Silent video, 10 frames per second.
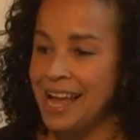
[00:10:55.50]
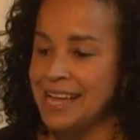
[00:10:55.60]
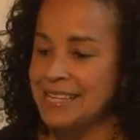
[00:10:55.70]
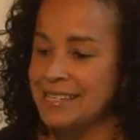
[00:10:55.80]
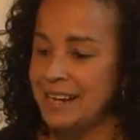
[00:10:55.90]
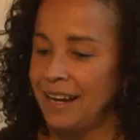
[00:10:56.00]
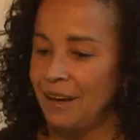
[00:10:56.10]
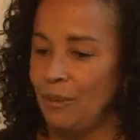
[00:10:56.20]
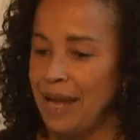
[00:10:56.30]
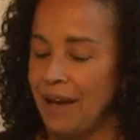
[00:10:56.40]
And
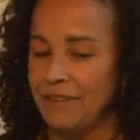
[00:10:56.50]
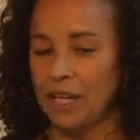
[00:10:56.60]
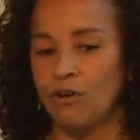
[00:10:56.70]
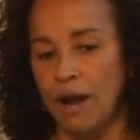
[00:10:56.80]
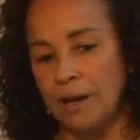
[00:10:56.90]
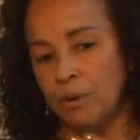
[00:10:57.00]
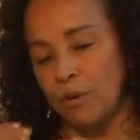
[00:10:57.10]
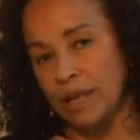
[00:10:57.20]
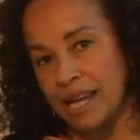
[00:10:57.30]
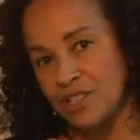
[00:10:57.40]
we have an incredible
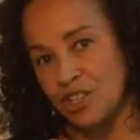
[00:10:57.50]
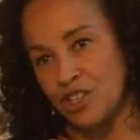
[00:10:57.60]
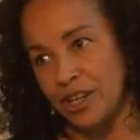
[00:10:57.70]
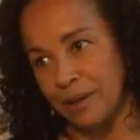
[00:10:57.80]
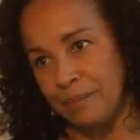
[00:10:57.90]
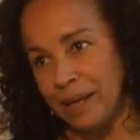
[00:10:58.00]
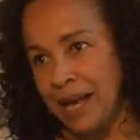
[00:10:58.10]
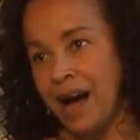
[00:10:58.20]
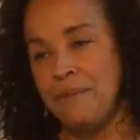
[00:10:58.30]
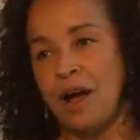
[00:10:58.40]
relationship.
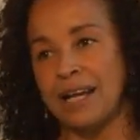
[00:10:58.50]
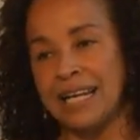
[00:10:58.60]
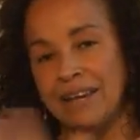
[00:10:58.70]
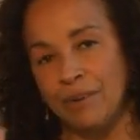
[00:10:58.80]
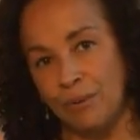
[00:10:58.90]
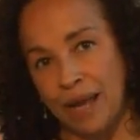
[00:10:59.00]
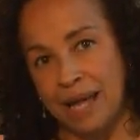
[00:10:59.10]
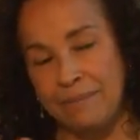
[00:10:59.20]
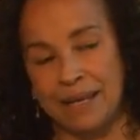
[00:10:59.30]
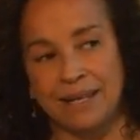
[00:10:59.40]
I'm not going to give it
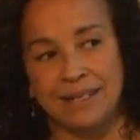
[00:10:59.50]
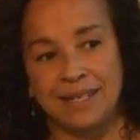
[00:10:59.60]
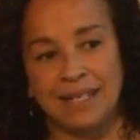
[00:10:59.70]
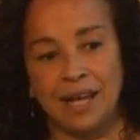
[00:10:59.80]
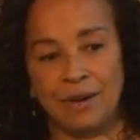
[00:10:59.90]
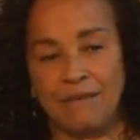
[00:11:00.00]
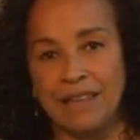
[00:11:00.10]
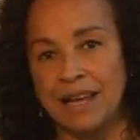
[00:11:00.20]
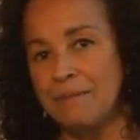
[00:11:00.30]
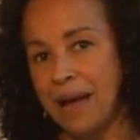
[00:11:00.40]
away, because to tell you
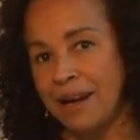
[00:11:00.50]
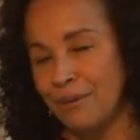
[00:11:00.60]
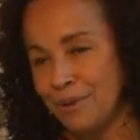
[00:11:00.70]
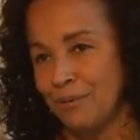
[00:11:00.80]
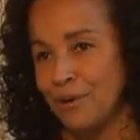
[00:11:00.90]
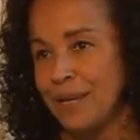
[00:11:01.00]
everything about it would